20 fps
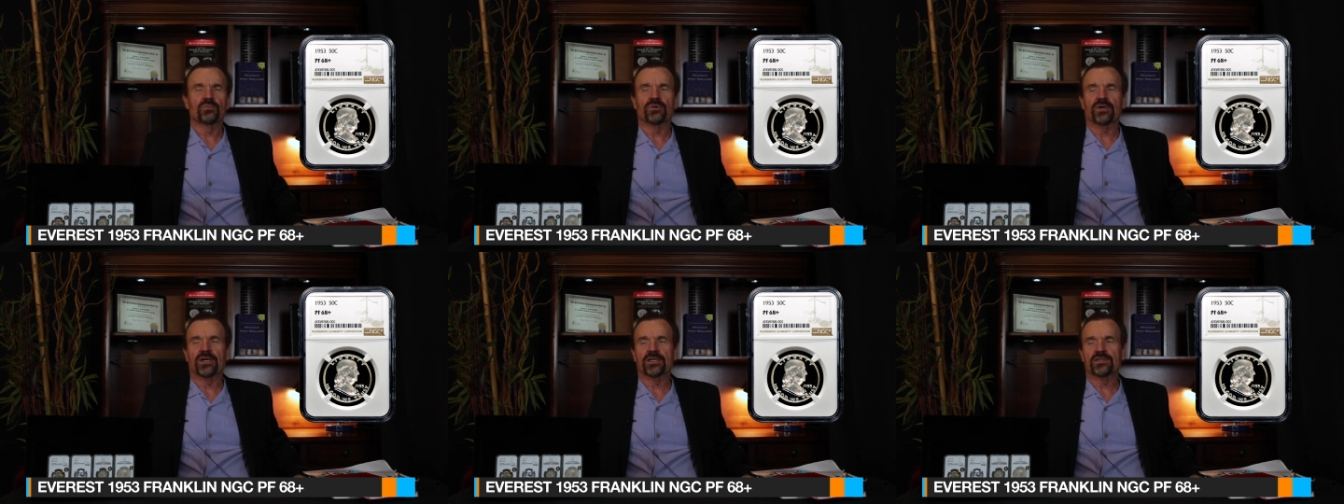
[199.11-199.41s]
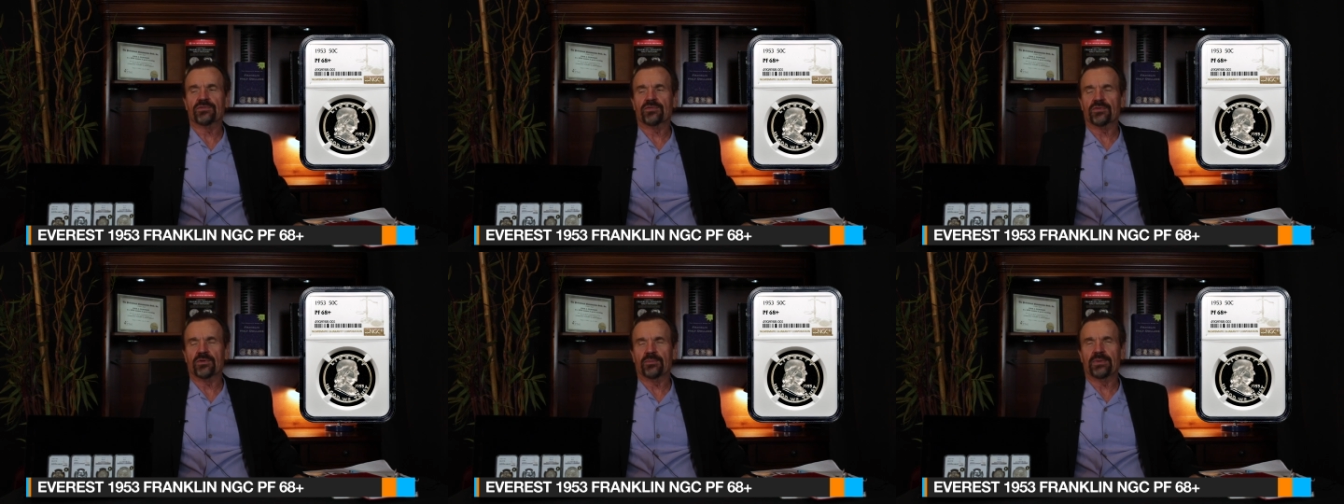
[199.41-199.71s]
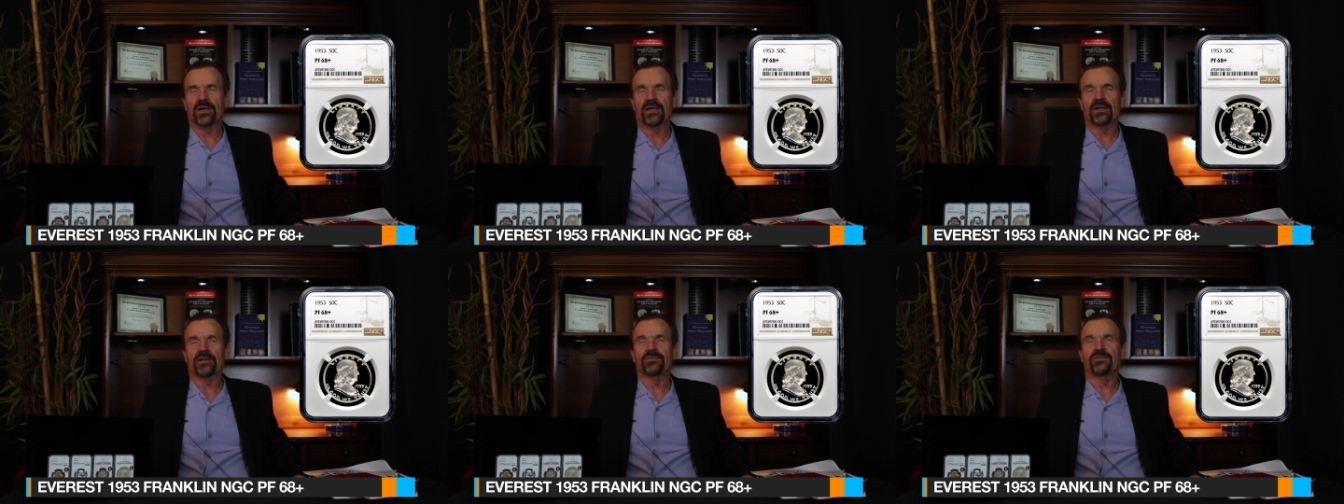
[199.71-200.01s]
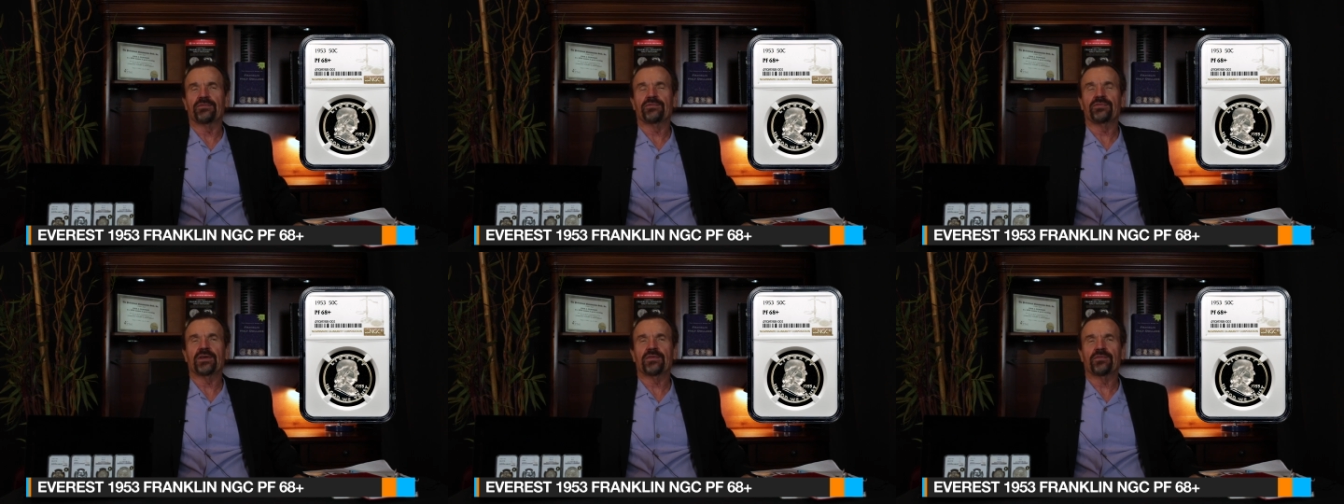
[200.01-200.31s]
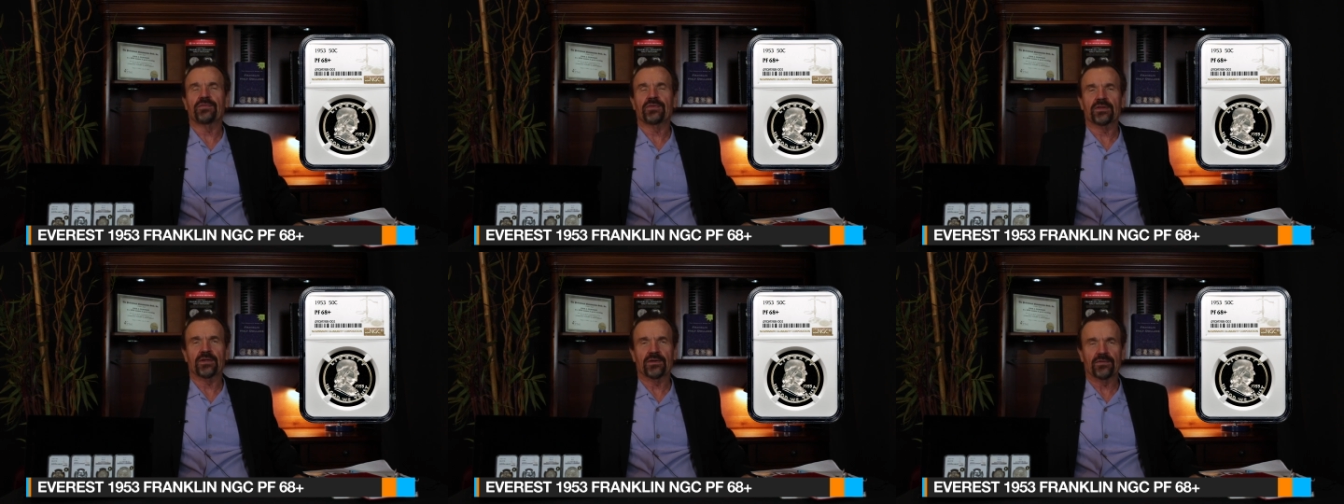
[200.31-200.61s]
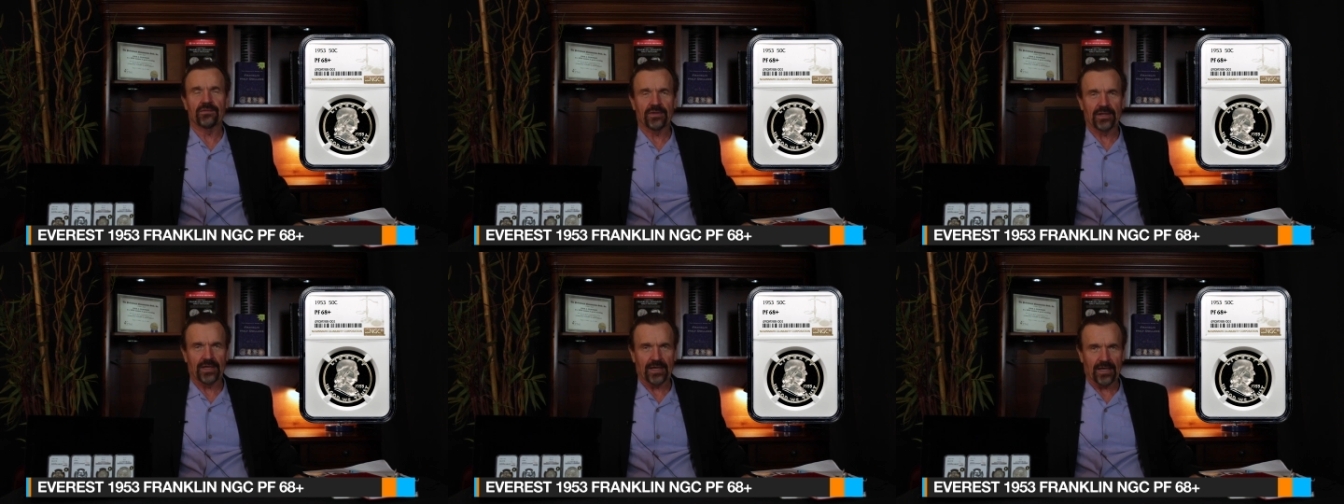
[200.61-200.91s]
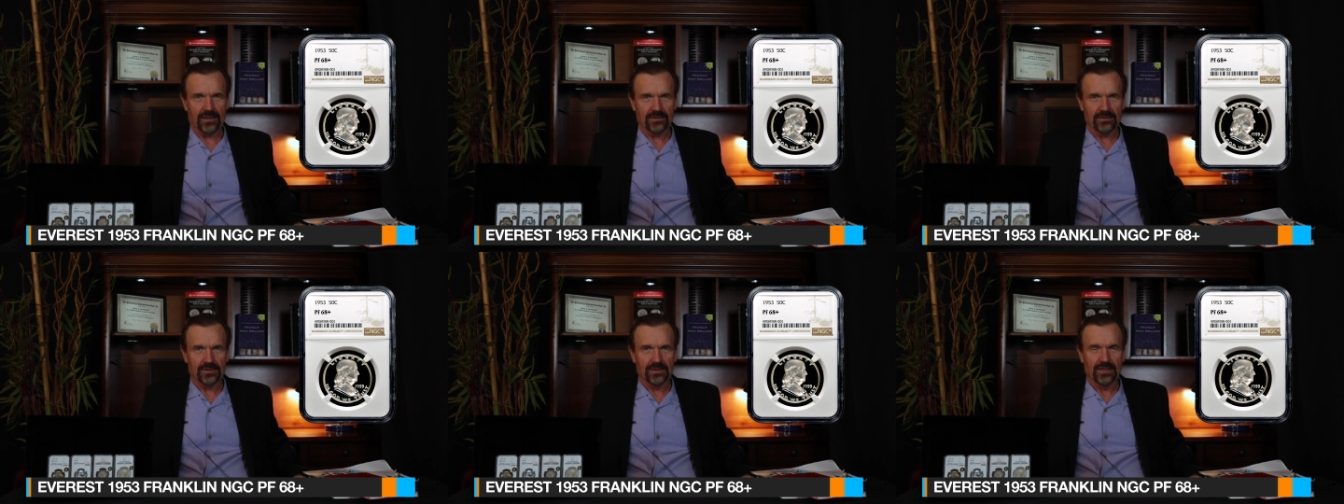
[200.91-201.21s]
price for about a fifth of
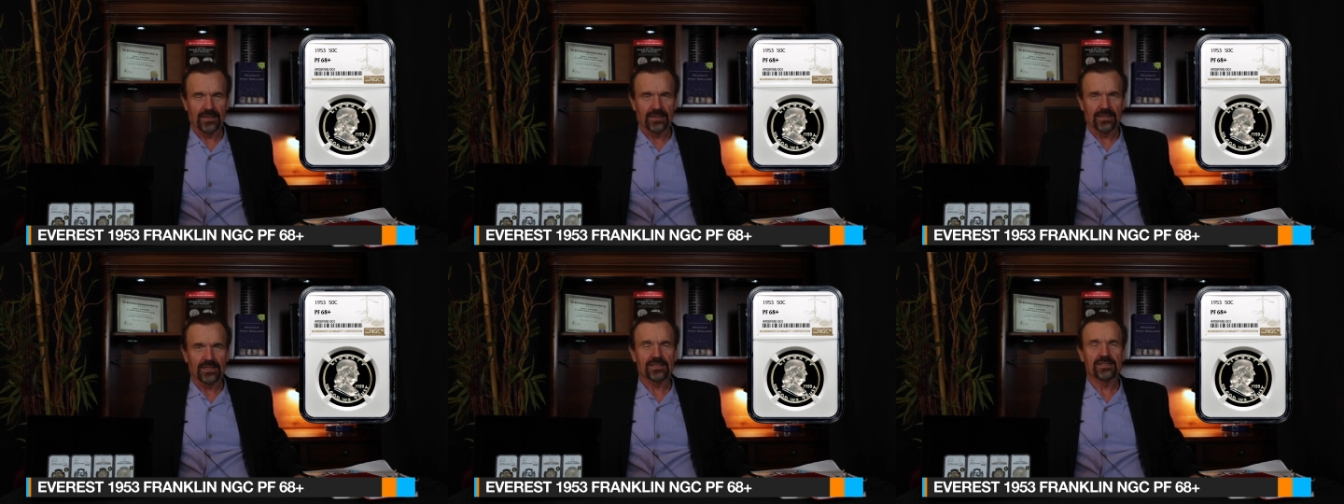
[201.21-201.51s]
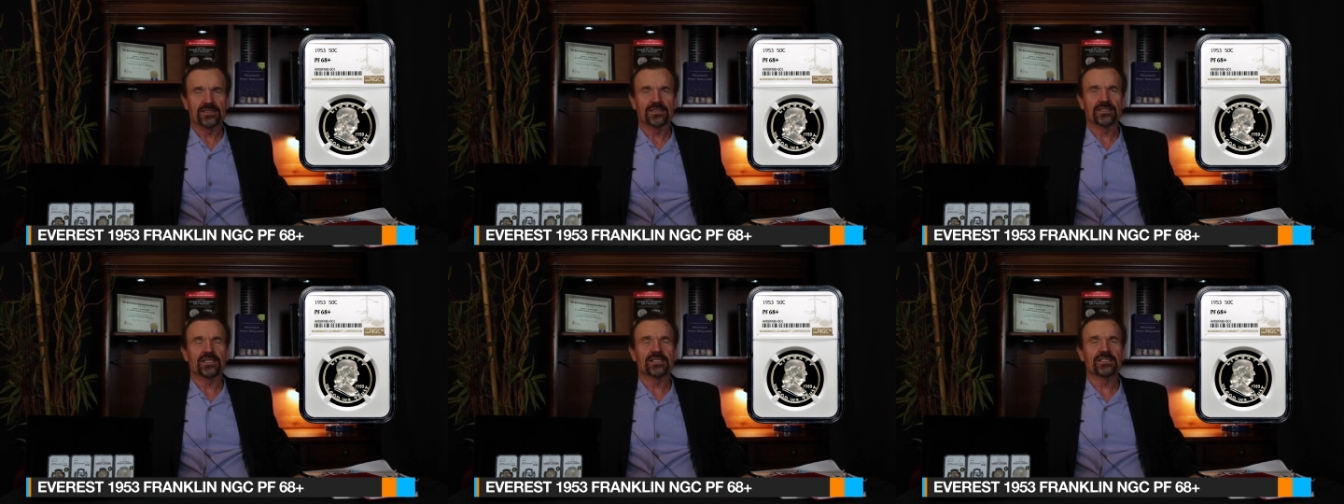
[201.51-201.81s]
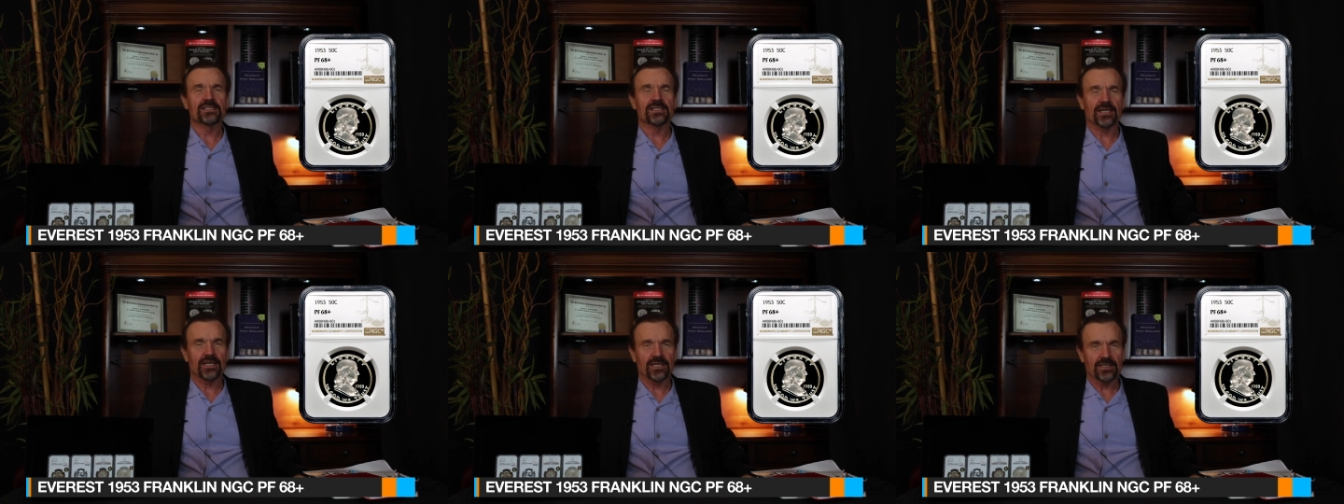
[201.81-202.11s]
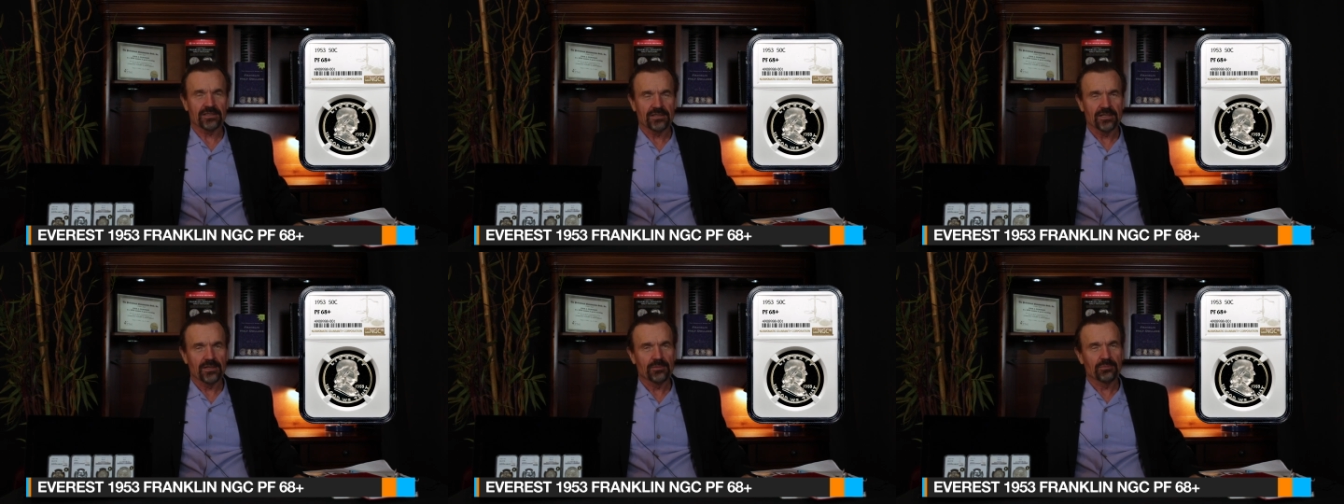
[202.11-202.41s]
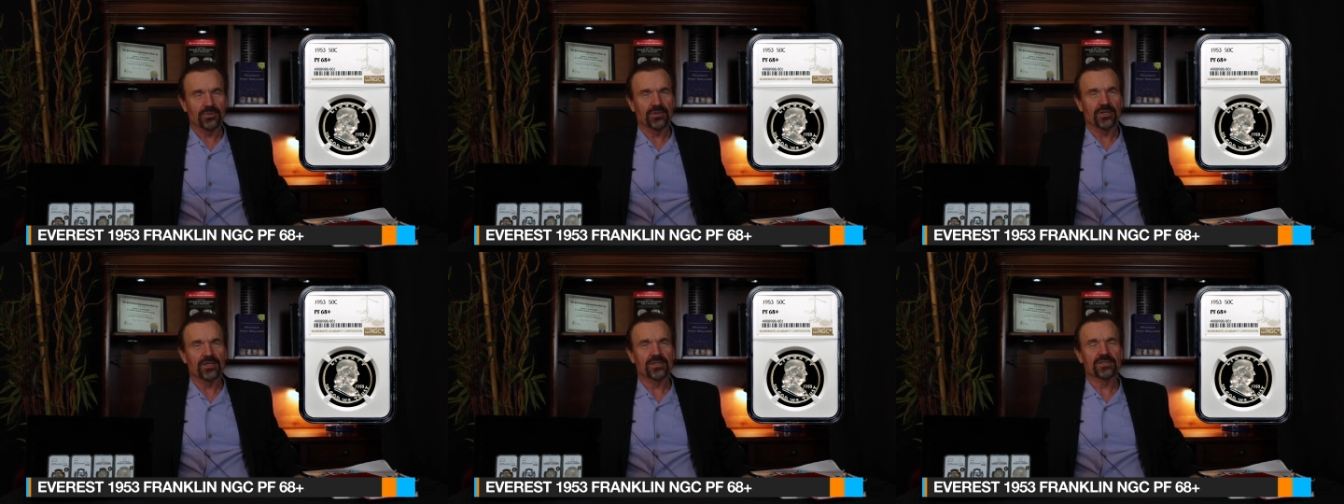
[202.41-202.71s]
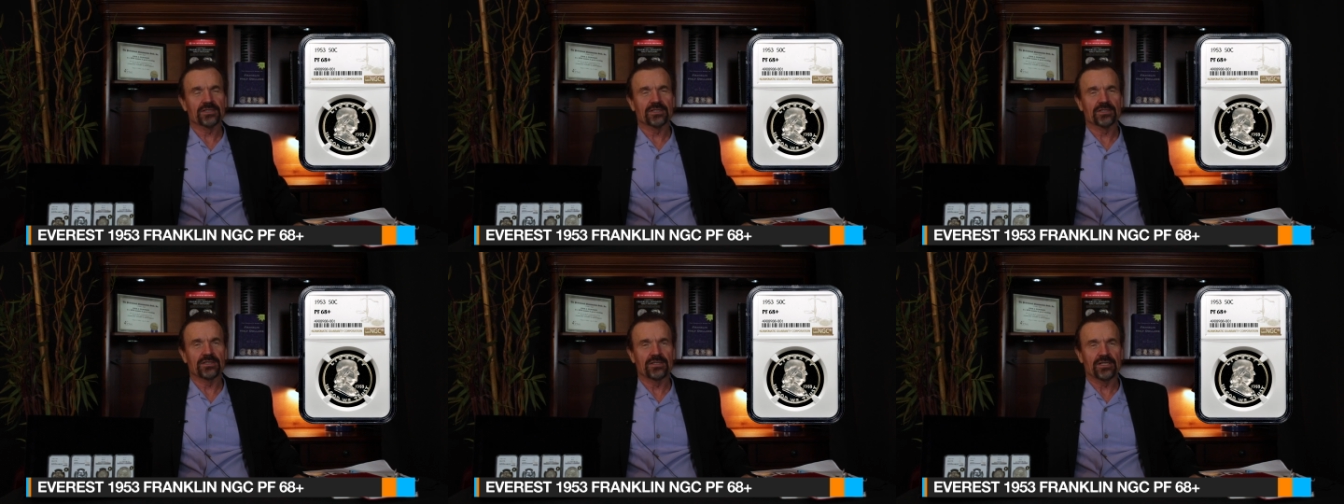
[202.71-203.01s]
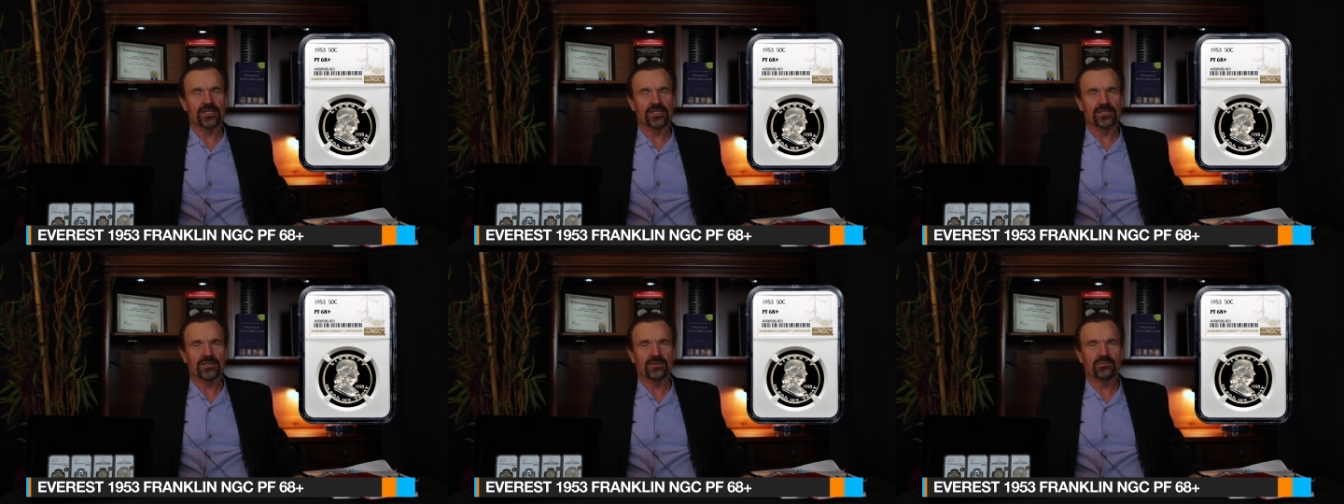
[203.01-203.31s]
that in 6.8 plus
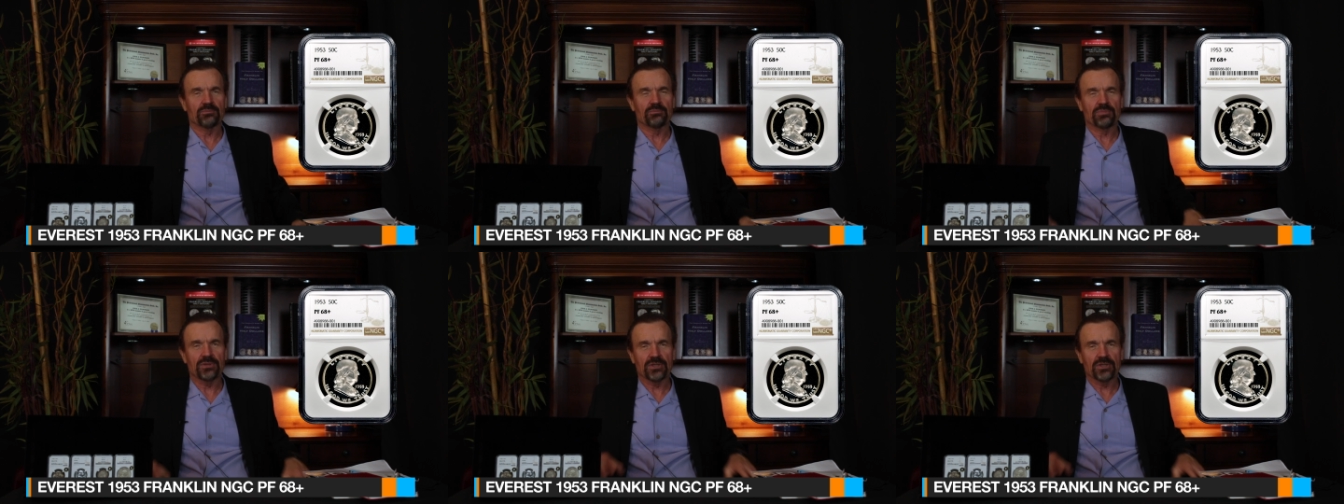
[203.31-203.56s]
condition.